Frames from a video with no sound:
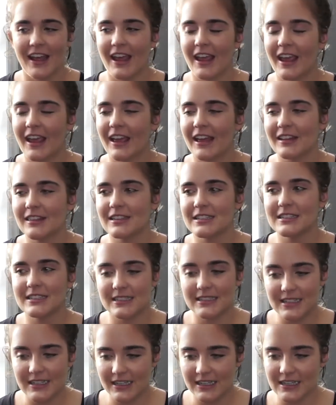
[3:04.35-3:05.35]
And the
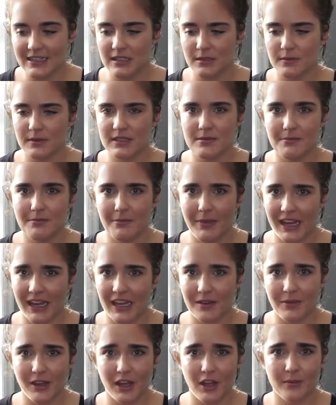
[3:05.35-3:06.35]
dizziness was
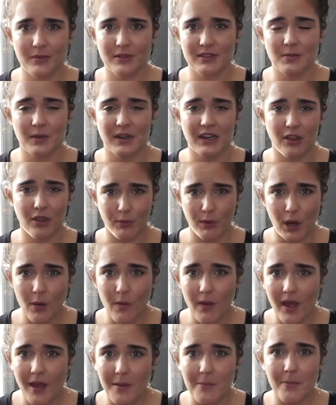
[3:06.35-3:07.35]
making me almost want to throw
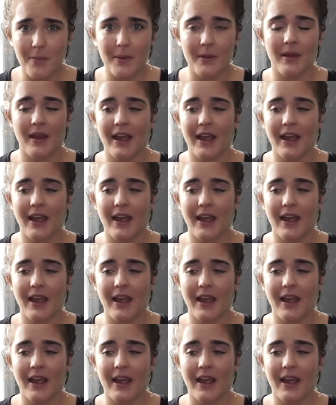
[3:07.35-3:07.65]
up.